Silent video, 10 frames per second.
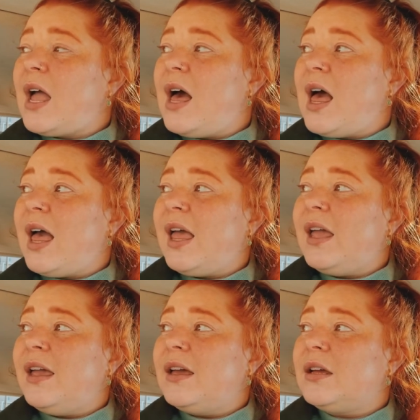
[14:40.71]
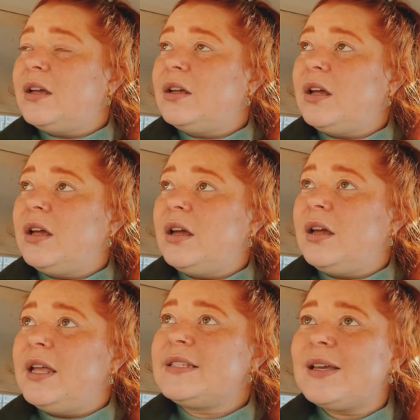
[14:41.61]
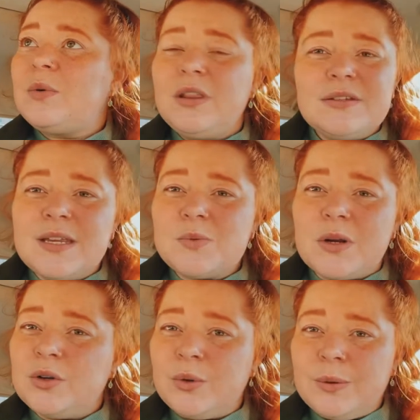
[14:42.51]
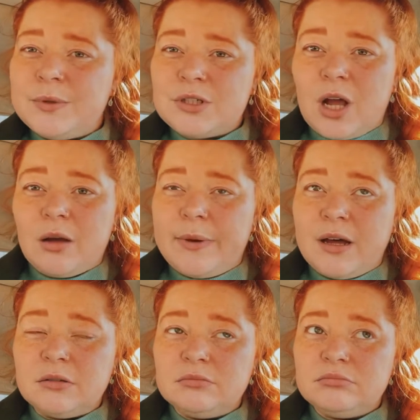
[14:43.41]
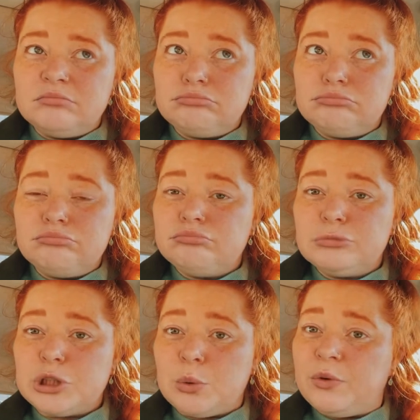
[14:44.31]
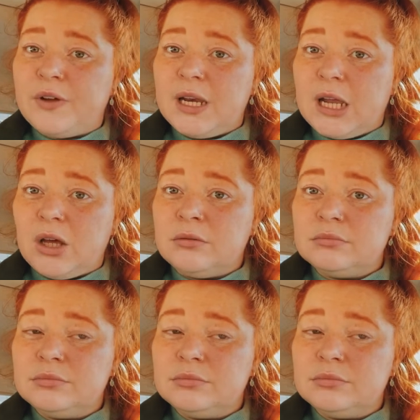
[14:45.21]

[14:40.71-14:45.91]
It's like one of those days where I don't know what I'm going to talk about. So we'll find out.